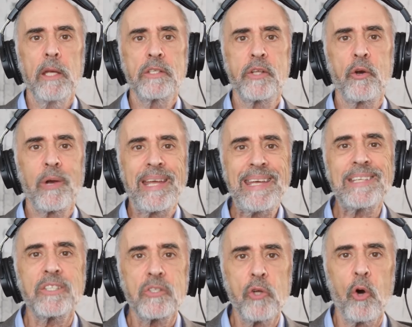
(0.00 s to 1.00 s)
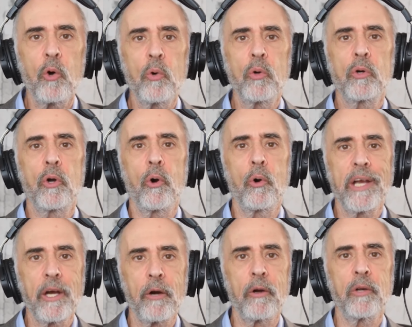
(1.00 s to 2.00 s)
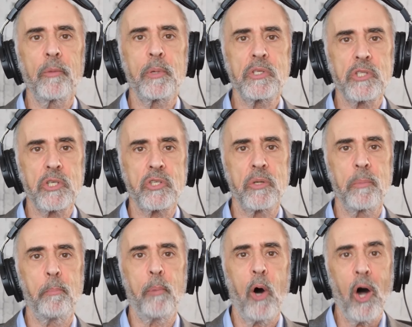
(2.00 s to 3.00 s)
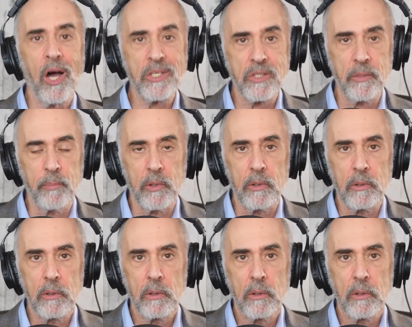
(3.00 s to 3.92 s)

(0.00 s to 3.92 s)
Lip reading: is there is no coherent position possible